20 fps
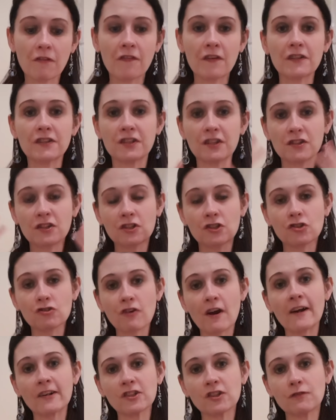that's a
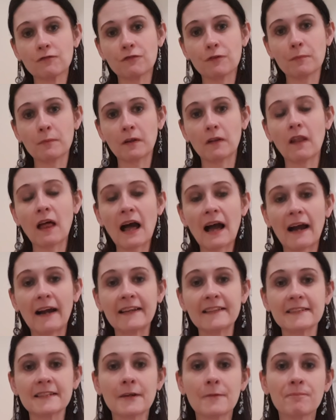distraction from the
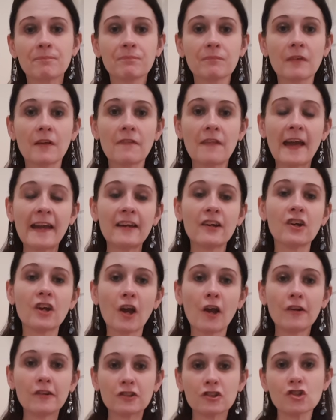light, they are
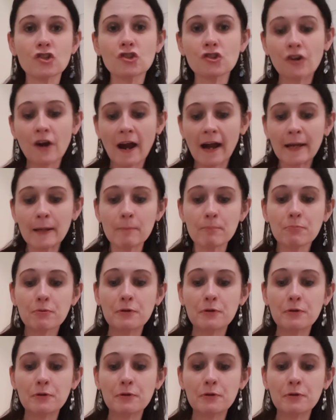going to try and